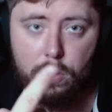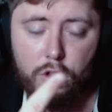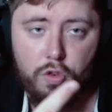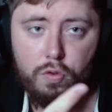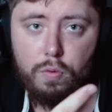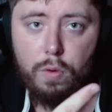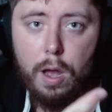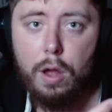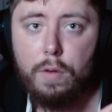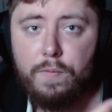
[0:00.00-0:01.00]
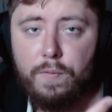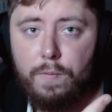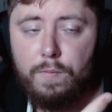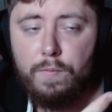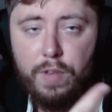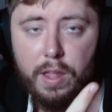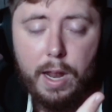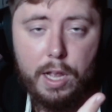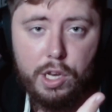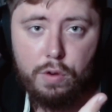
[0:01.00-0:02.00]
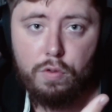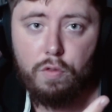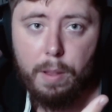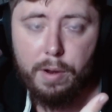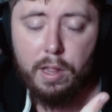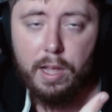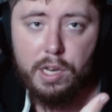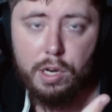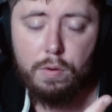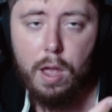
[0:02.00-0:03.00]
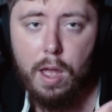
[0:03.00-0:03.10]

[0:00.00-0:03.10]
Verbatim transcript: to uh, villainize you and criminalize you.